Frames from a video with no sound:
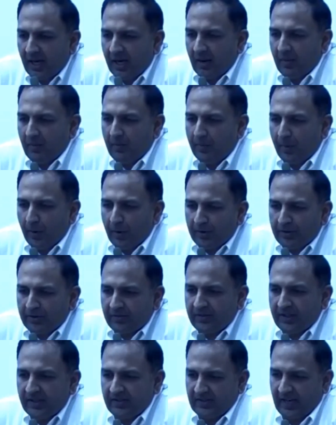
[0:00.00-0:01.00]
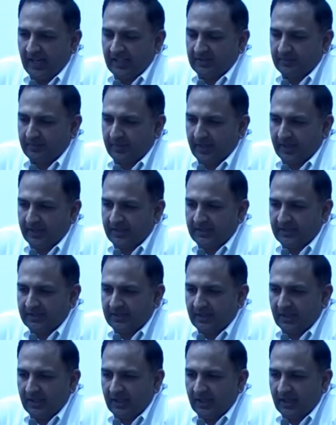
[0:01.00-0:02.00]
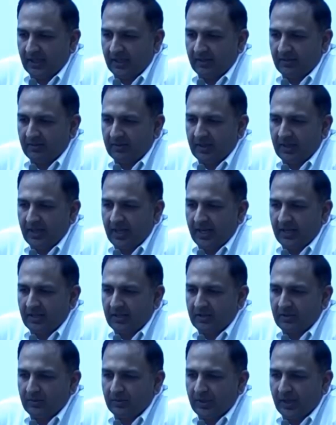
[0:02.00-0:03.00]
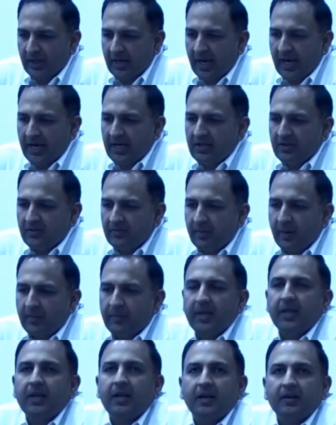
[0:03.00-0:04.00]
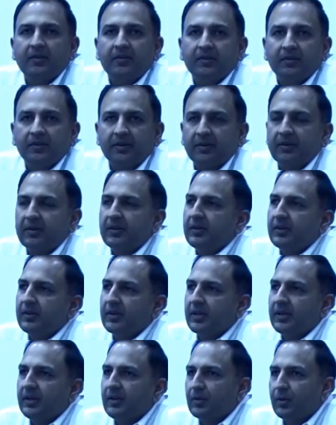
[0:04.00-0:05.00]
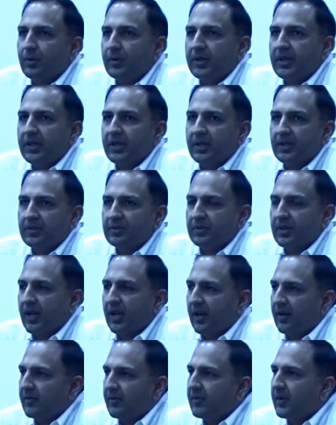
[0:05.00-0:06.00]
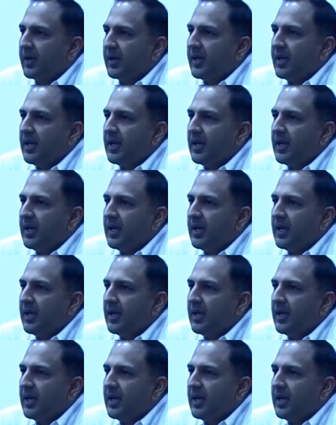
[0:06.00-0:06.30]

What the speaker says: Both of these aspects relate to the kind of public culture that he thought India should have.